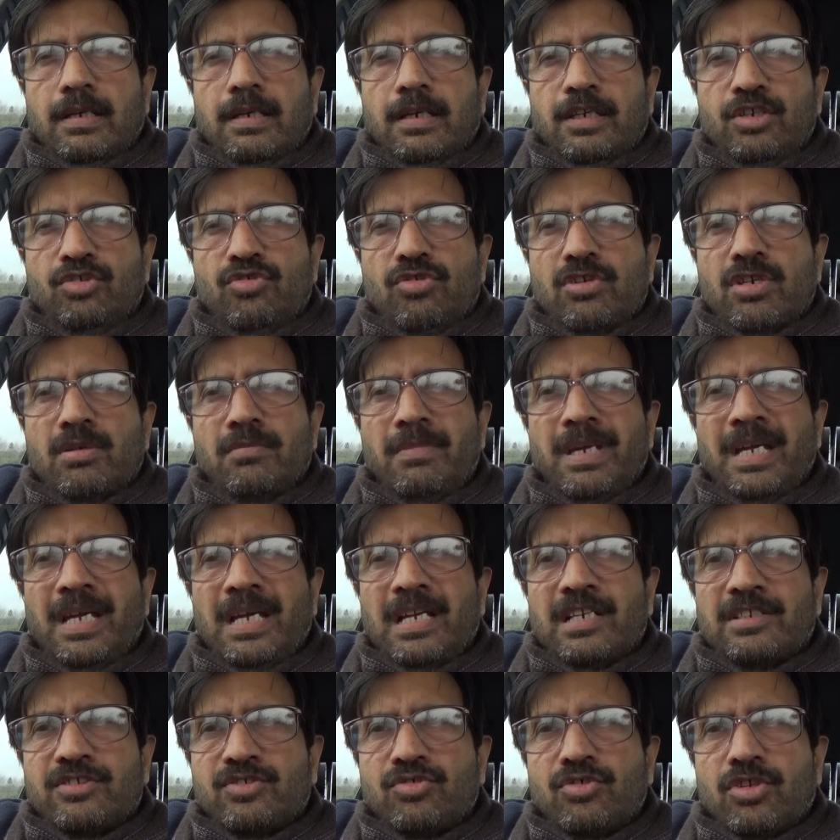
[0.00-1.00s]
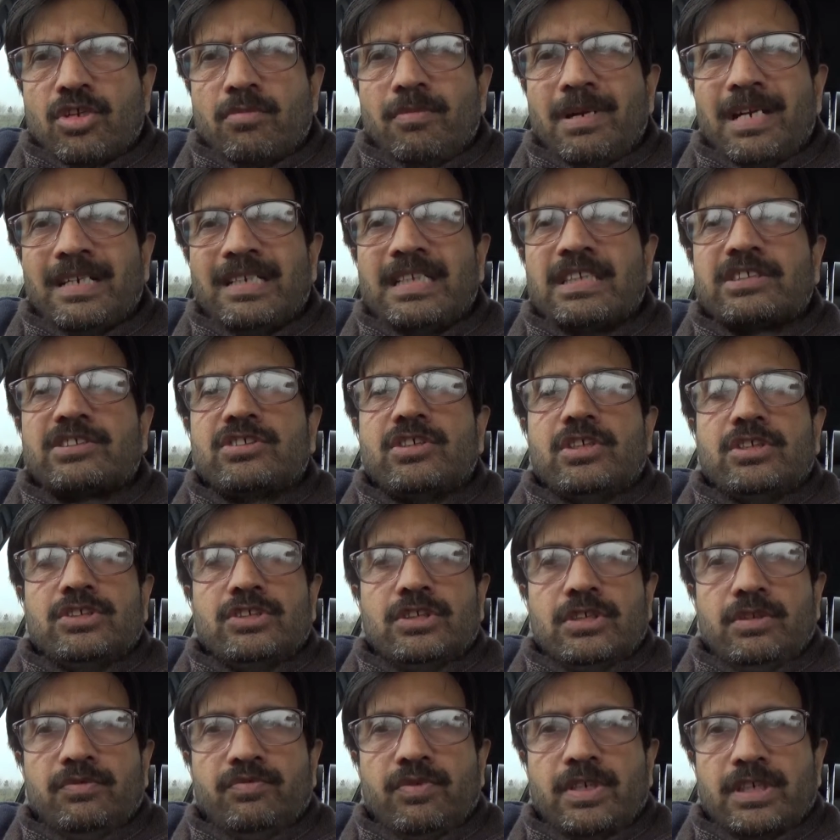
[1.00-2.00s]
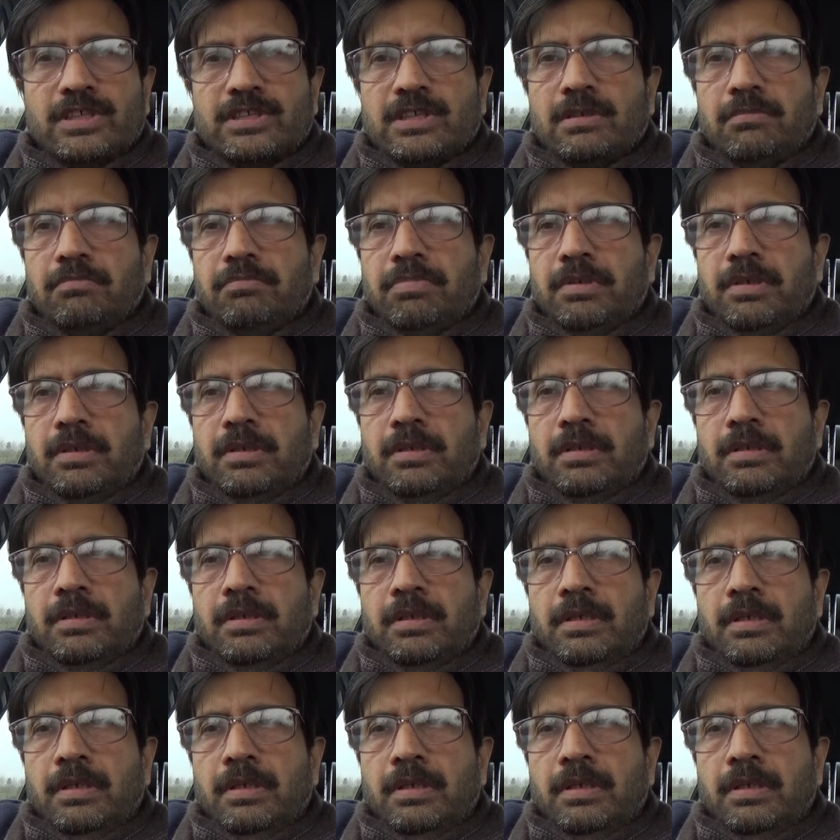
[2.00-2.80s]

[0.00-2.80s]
your doctor may also recommend the surgery, for example,